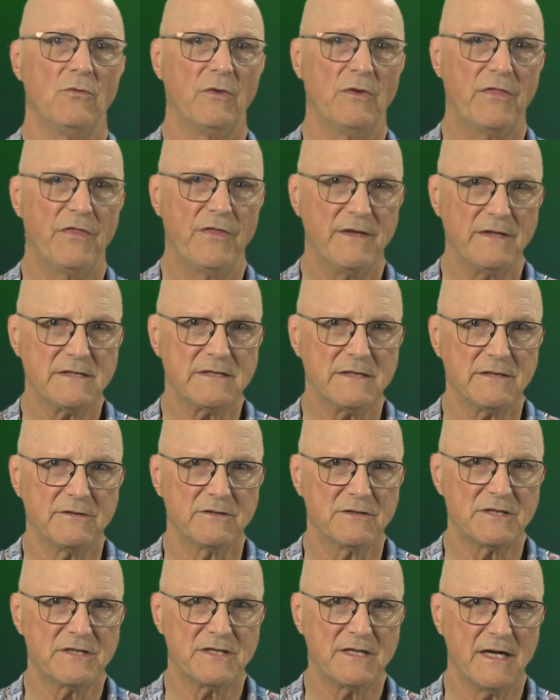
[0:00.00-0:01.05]
With this
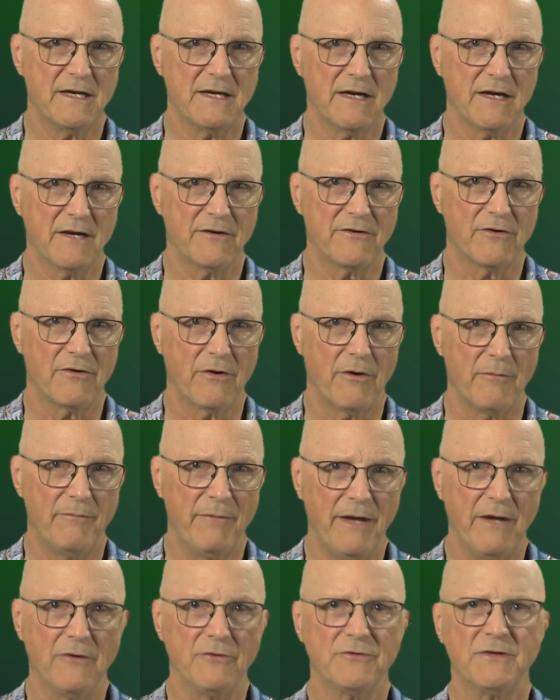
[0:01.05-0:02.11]
understanding under our
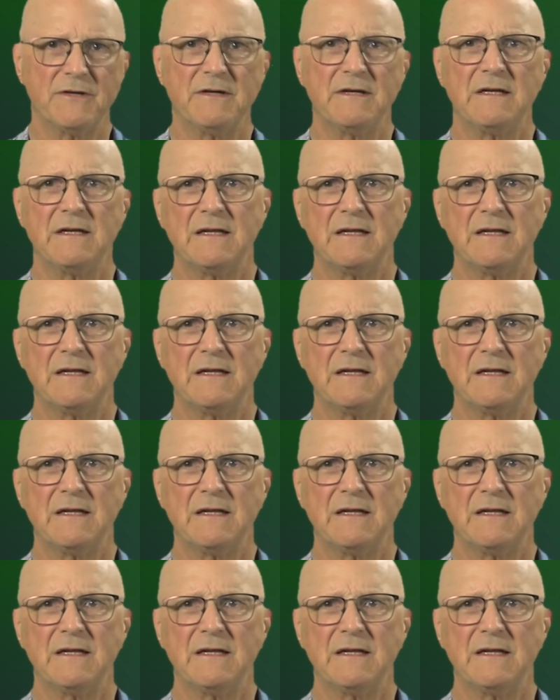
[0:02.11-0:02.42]
belt,